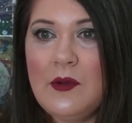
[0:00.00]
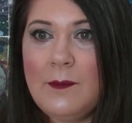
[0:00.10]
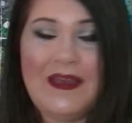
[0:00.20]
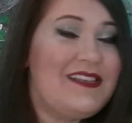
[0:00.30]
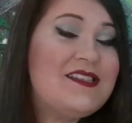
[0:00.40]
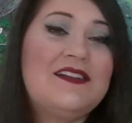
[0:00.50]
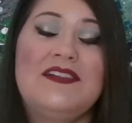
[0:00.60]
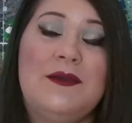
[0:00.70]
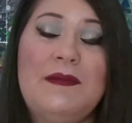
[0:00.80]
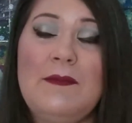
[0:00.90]

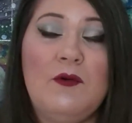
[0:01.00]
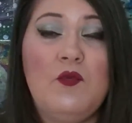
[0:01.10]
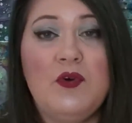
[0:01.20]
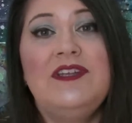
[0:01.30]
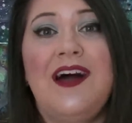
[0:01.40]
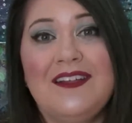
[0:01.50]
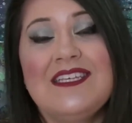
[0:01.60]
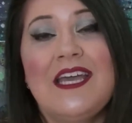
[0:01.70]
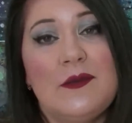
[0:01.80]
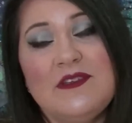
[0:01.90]
Basically, people would not
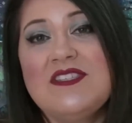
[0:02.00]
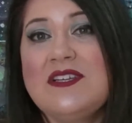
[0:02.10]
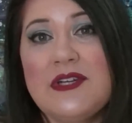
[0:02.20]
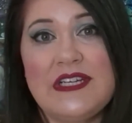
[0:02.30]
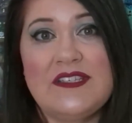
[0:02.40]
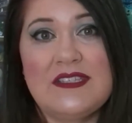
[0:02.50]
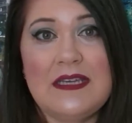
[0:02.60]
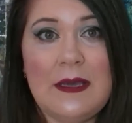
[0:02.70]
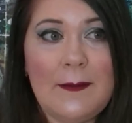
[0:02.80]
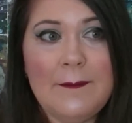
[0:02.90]
take me
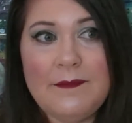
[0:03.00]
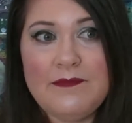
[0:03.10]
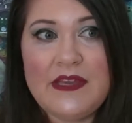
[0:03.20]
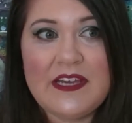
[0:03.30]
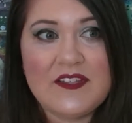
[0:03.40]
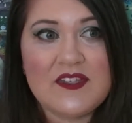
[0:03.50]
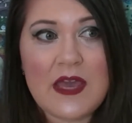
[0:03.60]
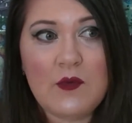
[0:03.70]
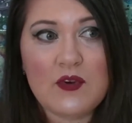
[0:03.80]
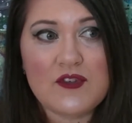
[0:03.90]
seriously because
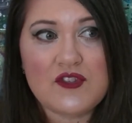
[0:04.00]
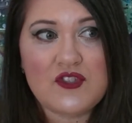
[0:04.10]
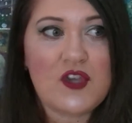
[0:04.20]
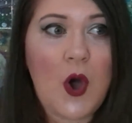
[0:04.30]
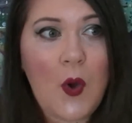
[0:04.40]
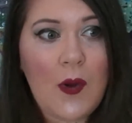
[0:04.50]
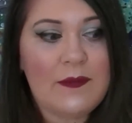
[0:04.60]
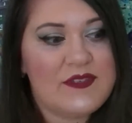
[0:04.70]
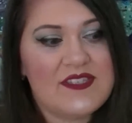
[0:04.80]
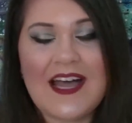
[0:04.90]
they were so
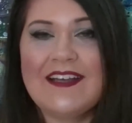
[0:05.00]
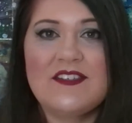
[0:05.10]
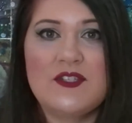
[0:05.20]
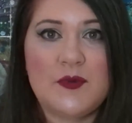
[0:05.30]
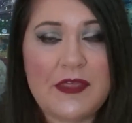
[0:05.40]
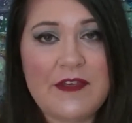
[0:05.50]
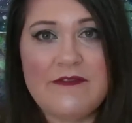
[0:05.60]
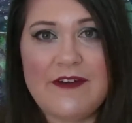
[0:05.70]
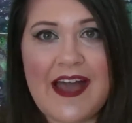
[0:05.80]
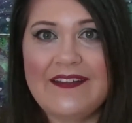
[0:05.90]
obsessed with the
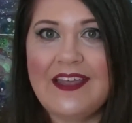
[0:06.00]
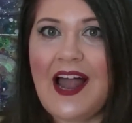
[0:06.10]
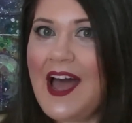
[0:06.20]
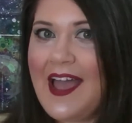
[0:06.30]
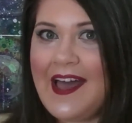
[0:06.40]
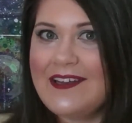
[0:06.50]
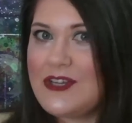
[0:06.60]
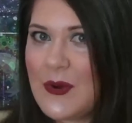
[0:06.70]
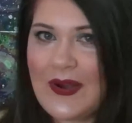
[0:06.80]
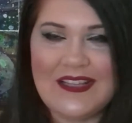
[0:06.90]
fact that I had
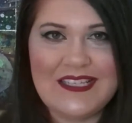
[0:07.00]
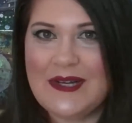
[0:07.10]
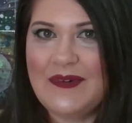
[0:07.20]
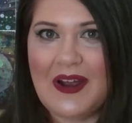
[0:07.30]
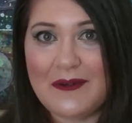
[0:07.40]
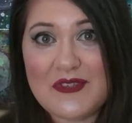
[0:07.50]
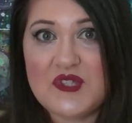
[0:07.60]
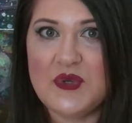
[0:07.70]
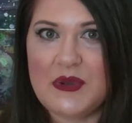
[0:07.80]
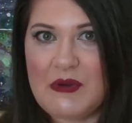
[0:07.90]
no idea what I
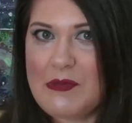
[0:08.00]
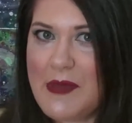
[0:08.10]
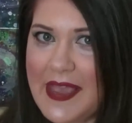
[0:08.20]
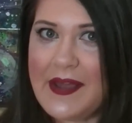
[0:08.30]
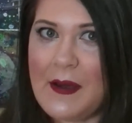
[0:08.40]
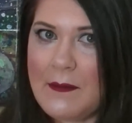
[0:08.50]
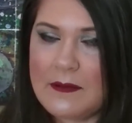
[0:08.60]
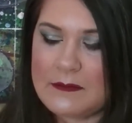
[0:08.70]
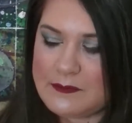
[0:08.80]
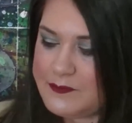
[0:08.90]
was doing with makeup.
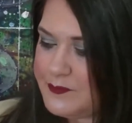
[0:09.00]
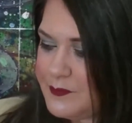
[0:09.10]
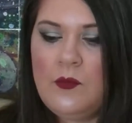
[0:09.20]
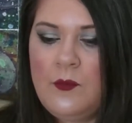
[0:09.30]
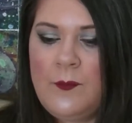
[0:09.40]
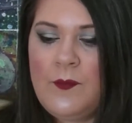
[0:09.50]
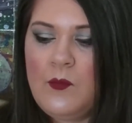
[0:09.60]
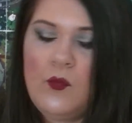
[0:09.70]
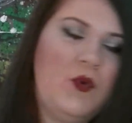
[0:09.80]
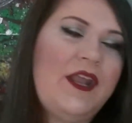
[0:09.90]

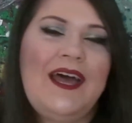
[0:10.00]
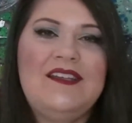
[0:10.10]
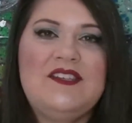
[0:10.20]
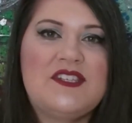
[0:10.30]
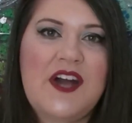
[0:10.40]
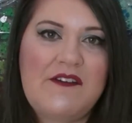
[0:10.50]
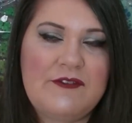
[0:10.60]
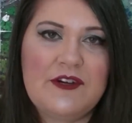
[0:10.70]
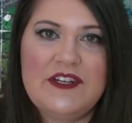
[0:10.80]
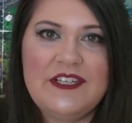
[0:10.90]
What I
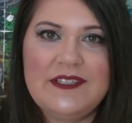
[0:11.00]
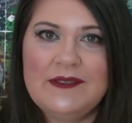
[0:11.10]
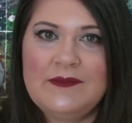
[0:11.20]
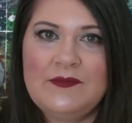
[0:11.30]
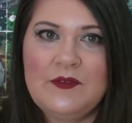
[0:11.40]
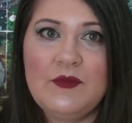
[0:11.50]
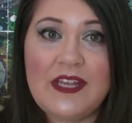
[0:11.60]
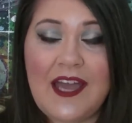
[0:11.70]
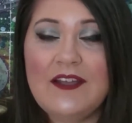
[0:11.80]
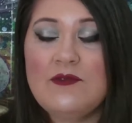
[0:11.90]
discovered
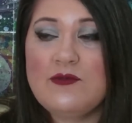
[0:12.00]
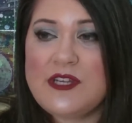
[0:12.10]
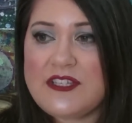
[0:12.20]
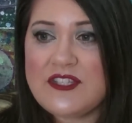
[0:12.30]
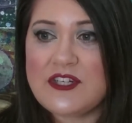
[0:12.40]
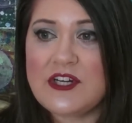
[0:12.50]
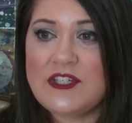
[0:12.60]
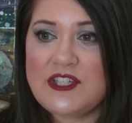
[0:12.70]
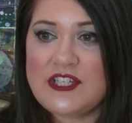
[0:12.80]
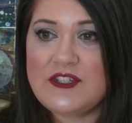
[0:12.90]
when I
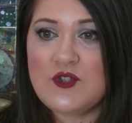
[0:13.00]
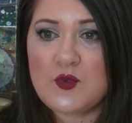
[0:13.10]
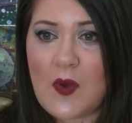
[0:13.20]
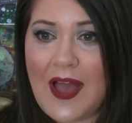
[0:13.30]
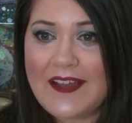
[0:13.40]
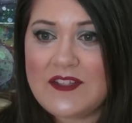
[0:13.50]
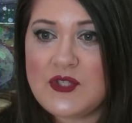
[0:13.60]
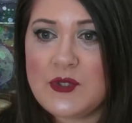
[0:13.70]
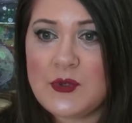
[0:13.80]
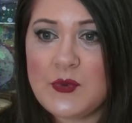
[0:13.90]
researched and tried
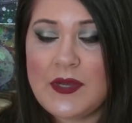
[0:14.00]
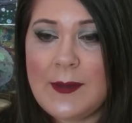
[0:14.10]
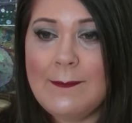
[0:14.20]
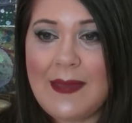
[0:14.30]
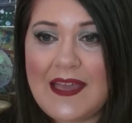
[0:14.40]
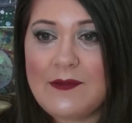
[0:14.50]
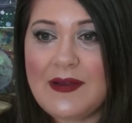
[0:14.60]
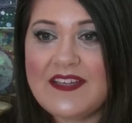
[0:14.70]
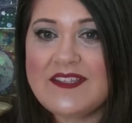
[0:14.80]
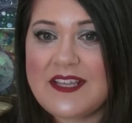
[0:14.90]
to make
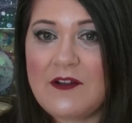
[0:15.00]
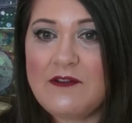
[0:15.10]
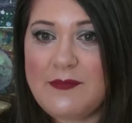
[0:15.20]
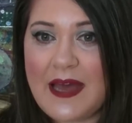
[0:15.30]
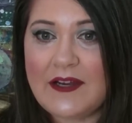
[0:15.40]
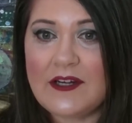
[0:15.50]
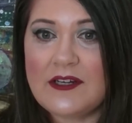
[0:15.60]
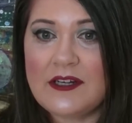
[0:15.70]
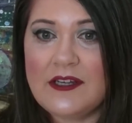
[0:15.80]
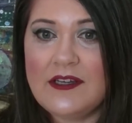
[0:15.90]
myself better